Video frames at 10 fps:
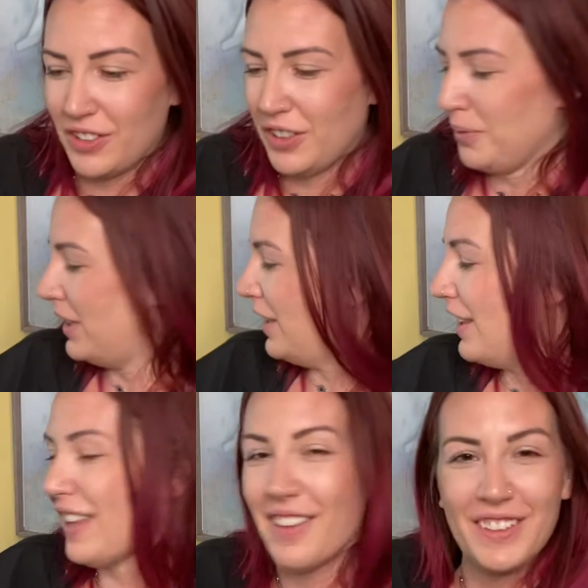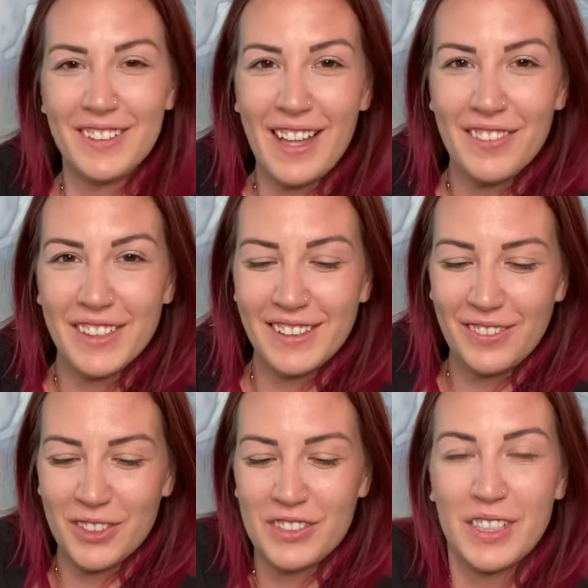I remember the 11-11, and
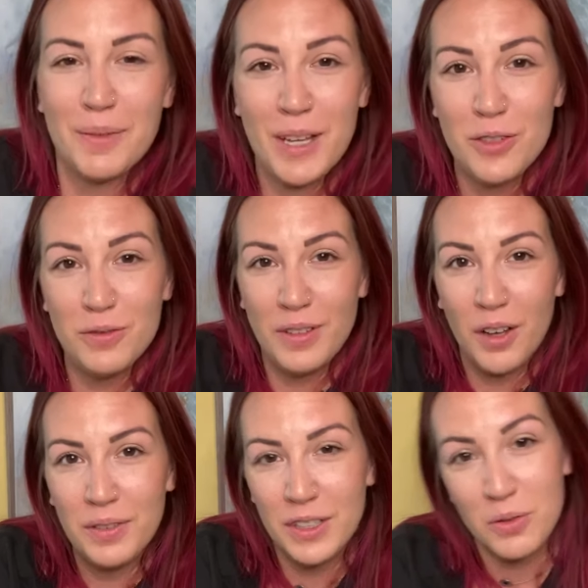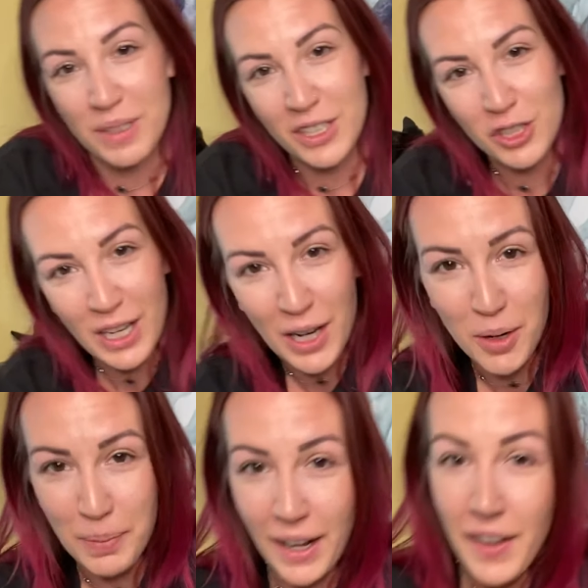we're sitting in my new velvet queen chair.
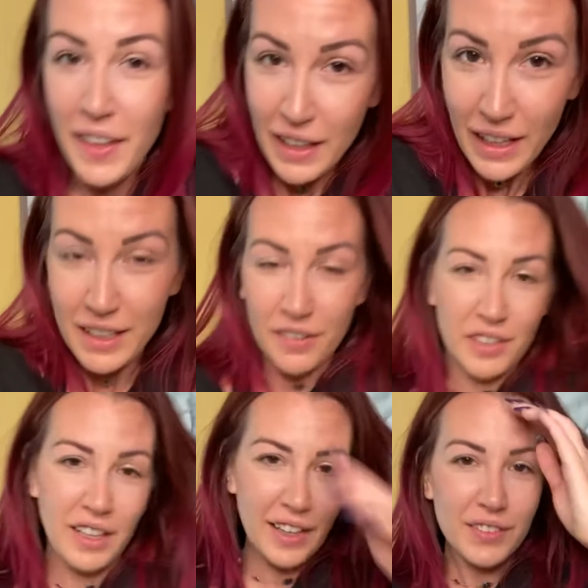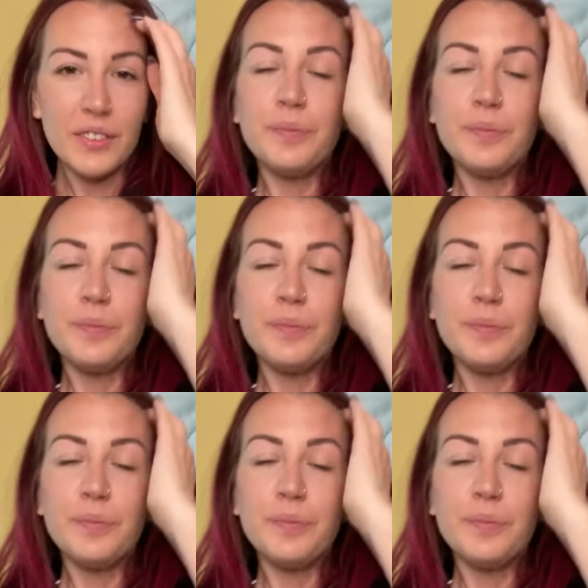But nevertheless,